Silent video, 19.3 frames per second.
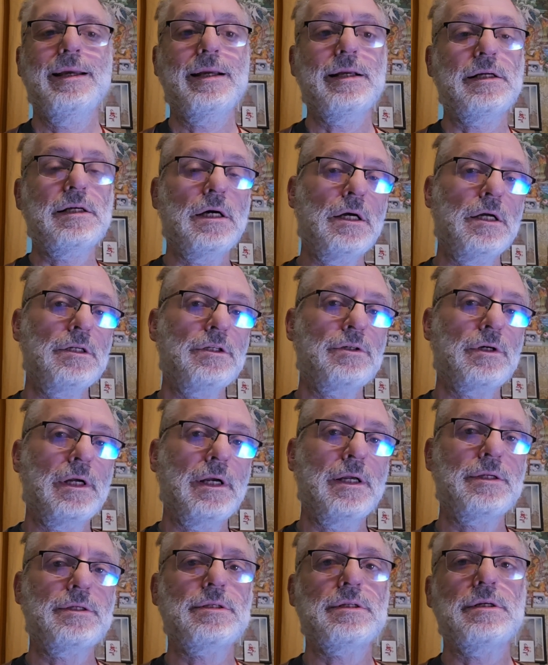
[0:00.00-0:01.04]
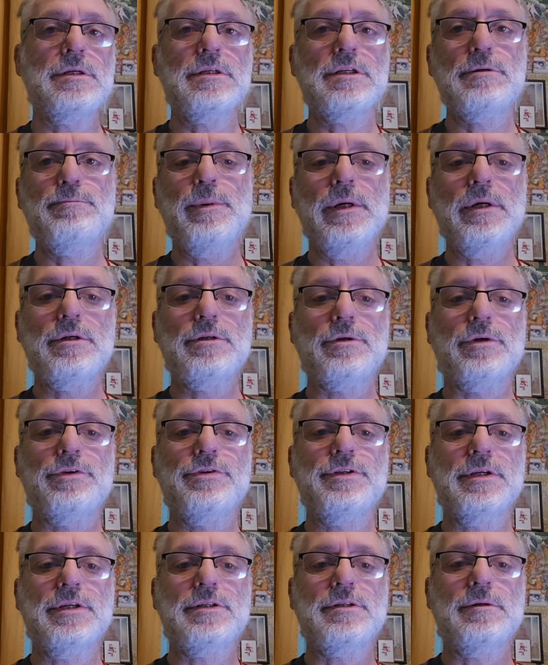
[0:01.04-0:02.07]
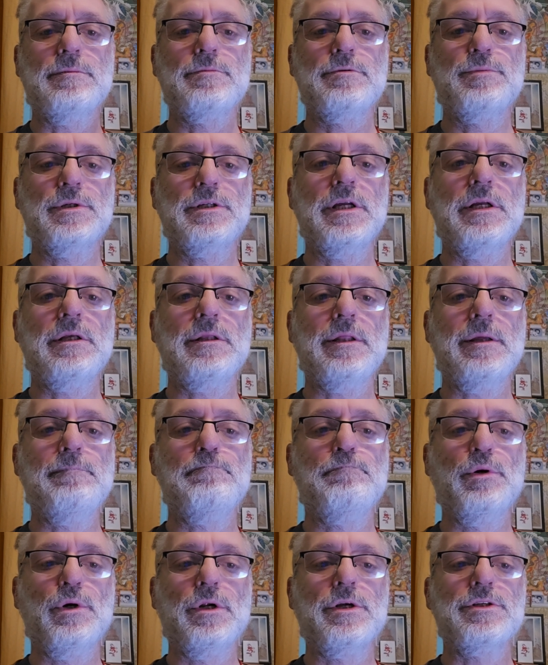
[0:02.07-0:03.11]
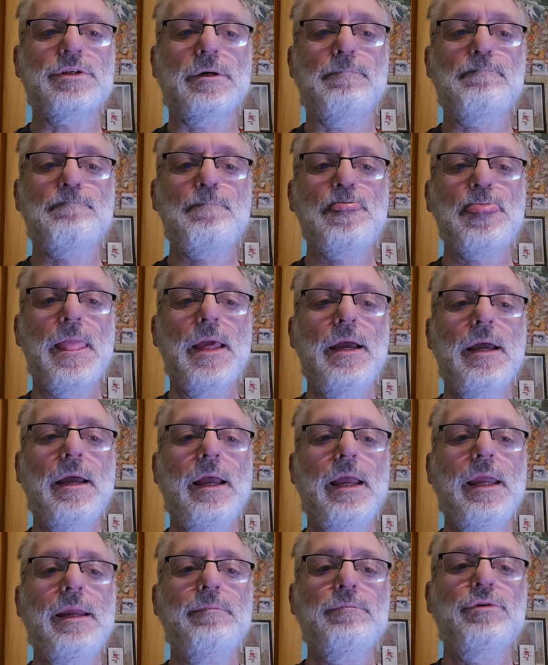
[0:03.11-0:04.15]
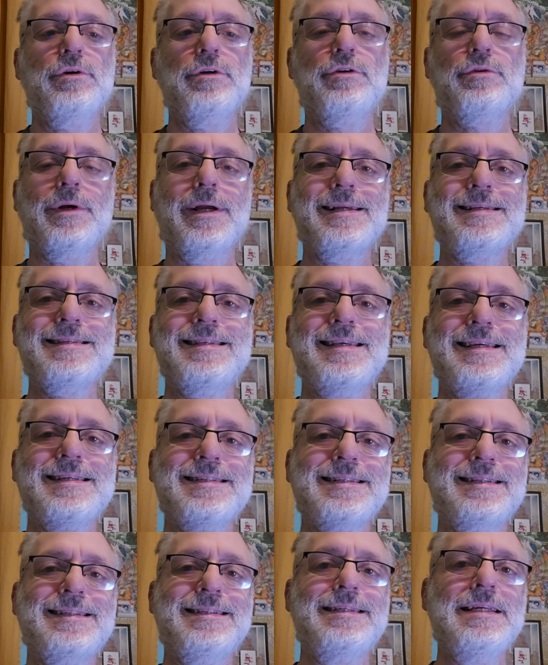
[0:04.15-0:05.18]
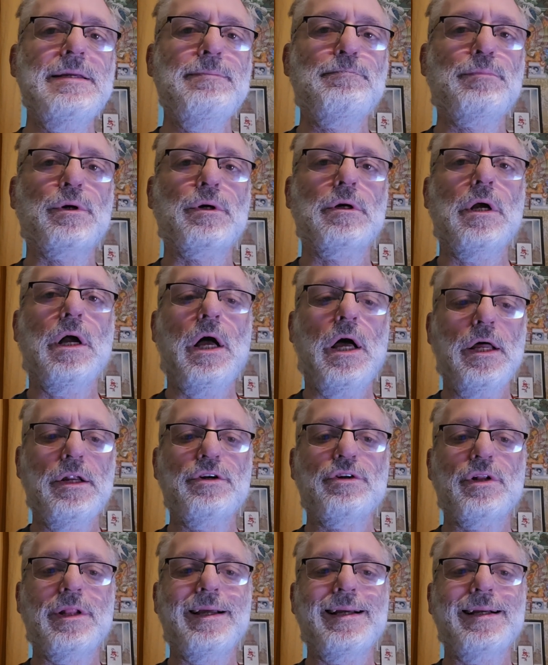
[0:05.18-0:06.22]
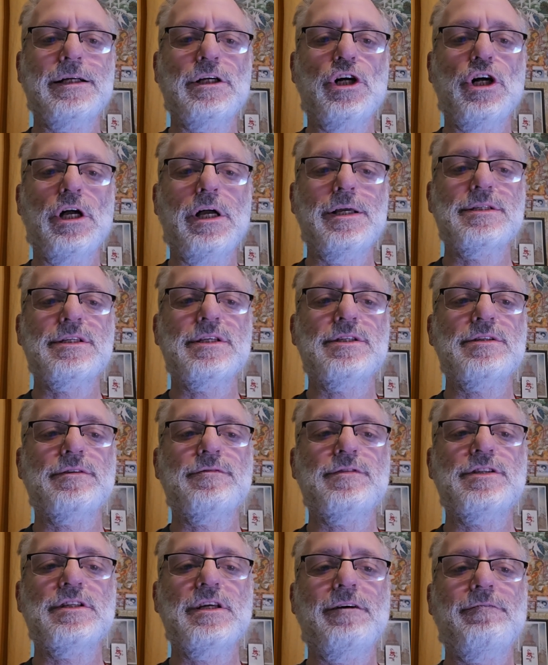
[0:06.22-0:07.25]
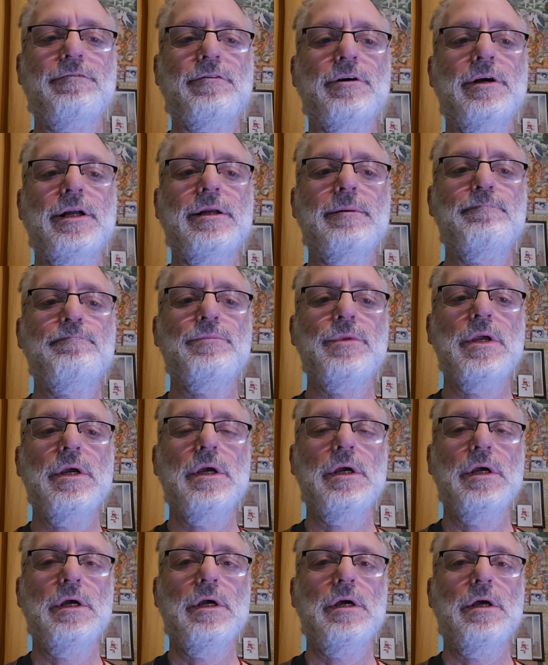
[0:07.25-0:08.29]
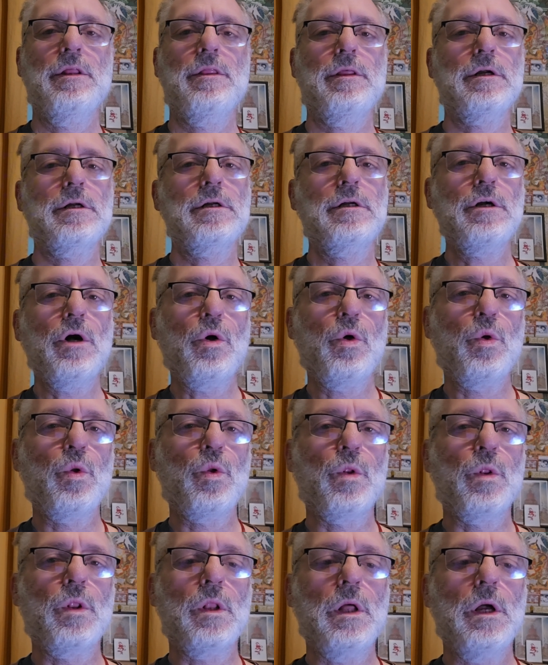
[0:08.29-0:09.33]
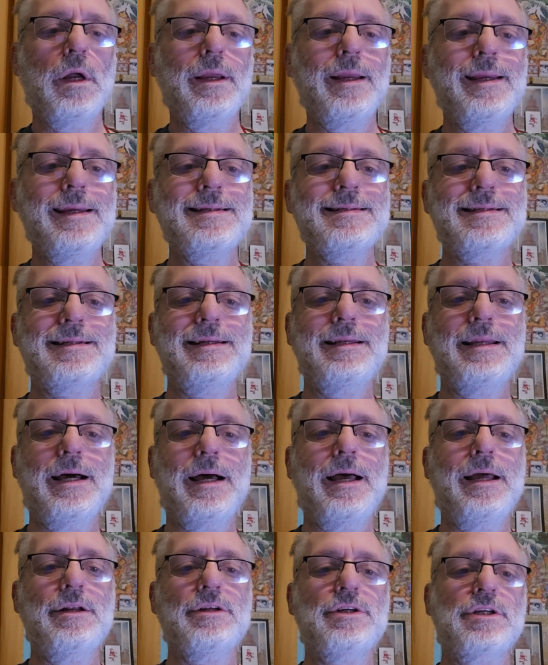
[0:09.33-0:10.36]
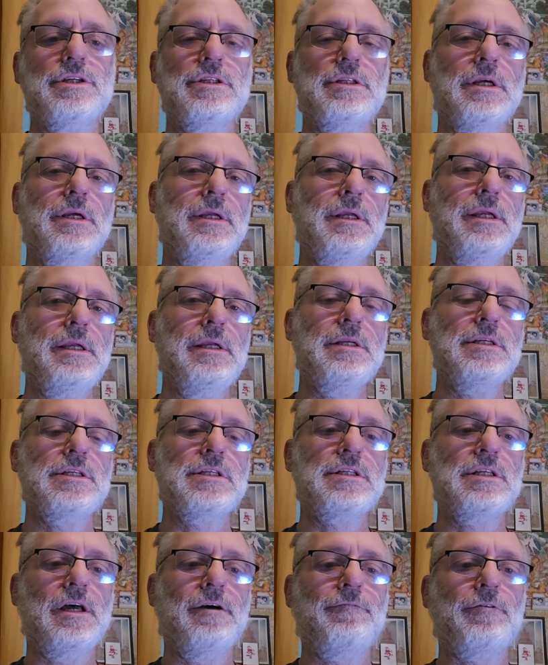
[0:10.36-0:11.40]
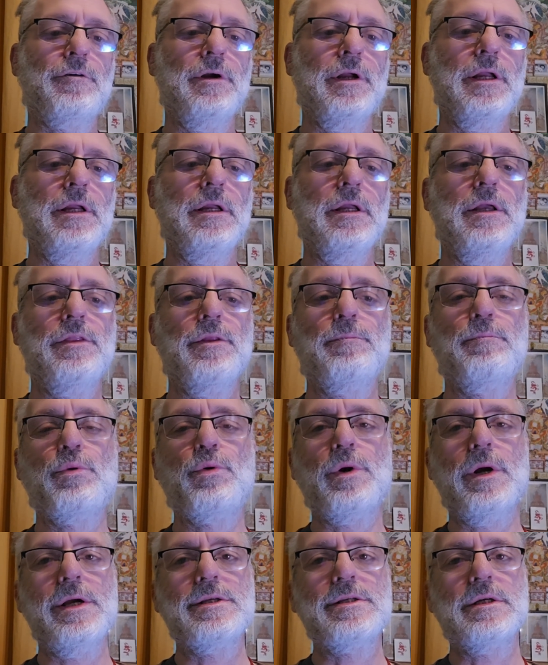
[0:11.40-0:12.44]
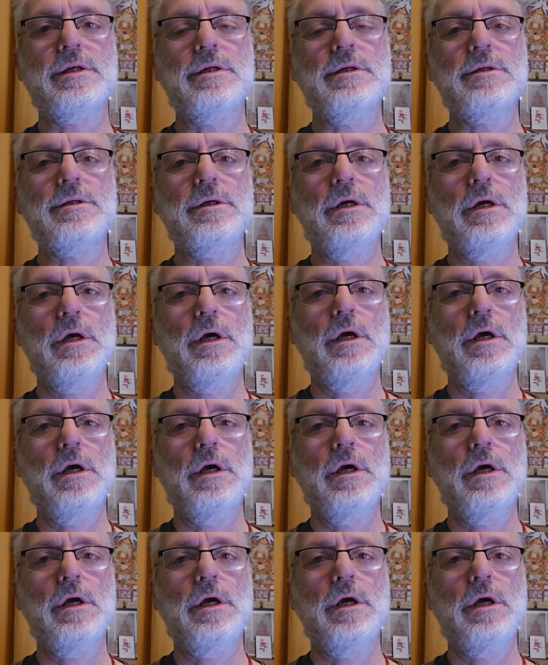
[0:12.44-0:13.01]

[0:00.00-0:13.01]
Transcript: In contrast, spiritual systems, particularly Buddhism, aim to address these deeper underlying causes of suffering. The goal is not just to ease suffering in the present,